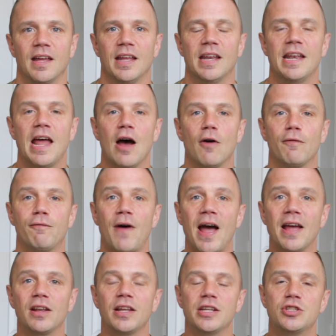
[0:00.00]
Now,
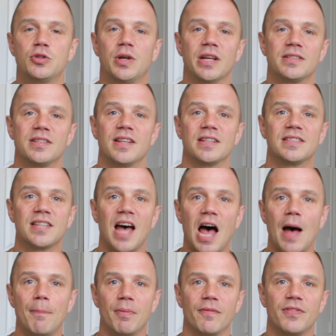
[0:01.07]
finally, as you get to the
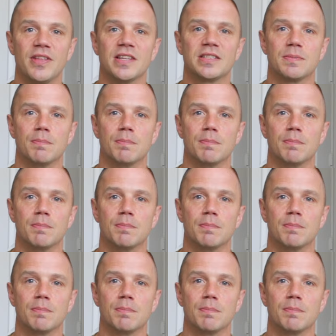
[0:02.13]
top of this